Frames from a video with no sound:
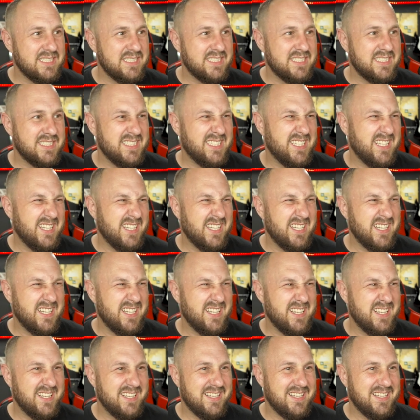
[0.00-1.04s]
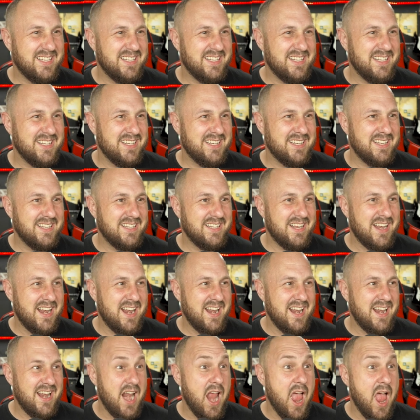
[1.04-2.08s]

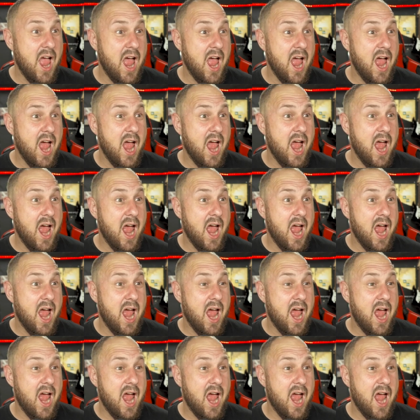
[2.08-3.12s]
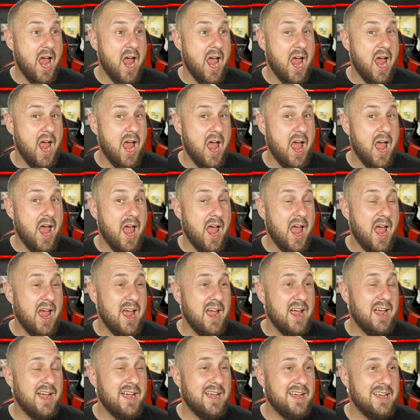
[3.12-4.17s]

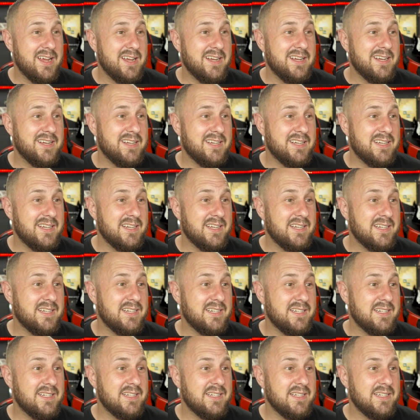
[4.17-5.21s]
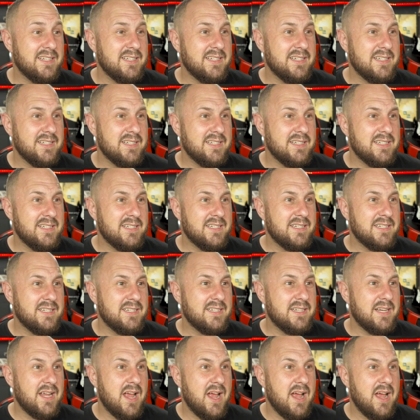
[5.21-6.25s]

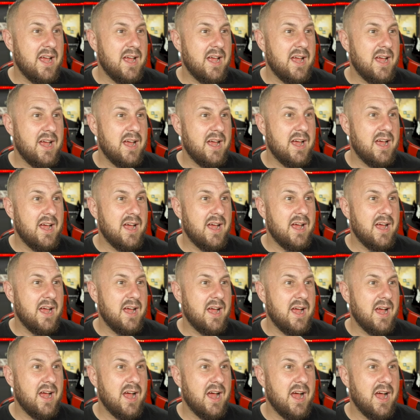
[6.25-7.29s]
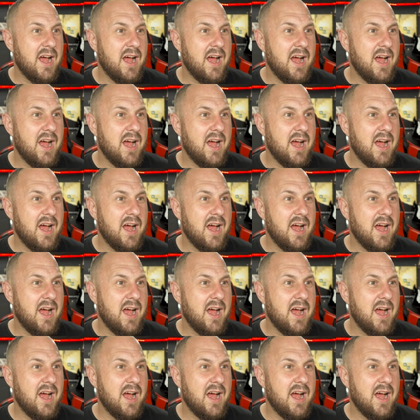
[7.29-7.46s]
This person isn't speaking.